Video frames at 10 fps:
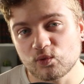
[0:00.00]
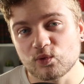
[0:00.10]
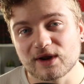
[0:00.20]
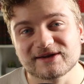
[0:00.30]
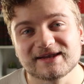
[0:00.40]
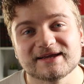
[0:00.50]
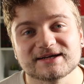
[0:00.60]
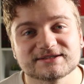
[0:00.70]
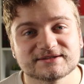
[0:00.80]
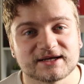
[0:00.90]
readily
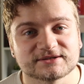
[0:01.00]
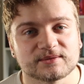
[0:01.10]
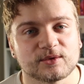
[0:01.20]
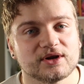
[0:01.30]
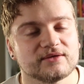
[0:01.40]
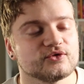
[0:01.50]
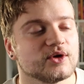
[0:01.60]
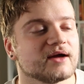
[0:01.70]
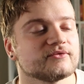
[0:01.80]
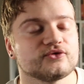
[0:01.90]
accessible, if
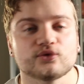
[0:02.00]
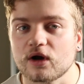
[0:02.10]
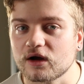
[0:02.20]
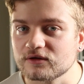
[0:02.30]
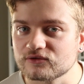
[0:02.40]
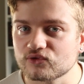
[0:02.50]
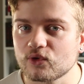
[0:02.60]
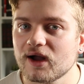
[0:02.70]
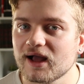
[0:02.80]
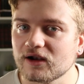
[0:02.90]
you have drugs
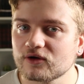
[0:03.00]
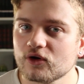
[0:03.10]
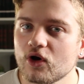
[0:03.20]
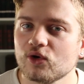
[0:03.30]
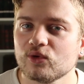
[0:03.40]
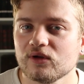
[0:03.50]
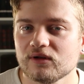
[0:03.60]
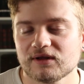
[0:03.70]
or alcohol,